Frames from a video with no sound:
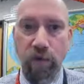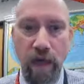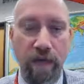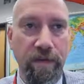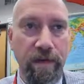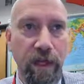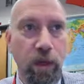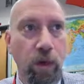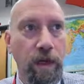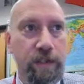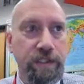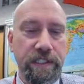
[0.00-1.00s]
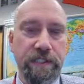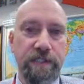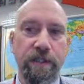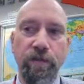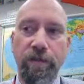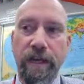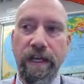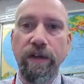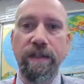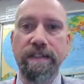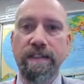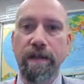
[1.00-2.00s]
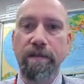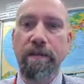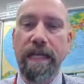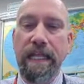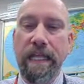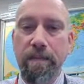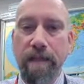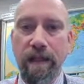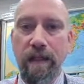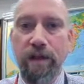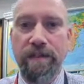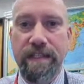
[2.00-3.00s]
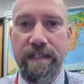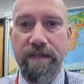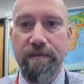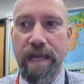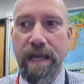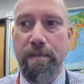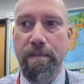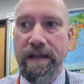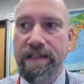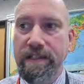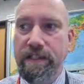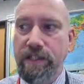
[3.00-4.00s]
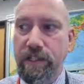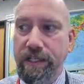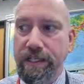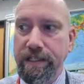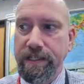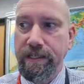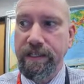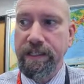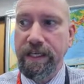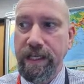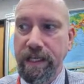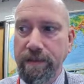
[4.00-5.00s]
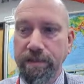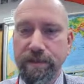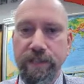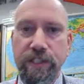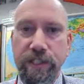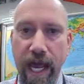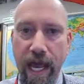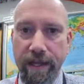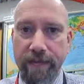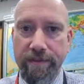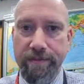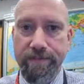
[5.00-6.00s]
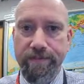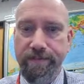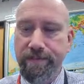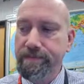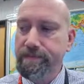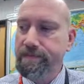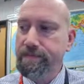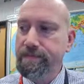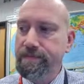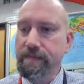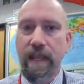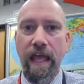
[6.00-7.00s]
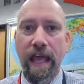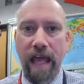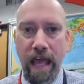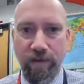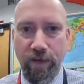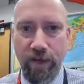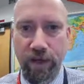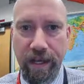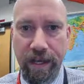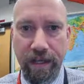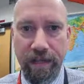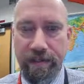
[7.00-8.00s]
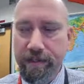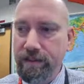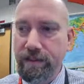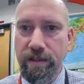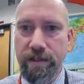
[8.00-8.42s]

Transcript: If you have any questions, don't forget you can send me an email or send me a message in Teams chat. Have a good night.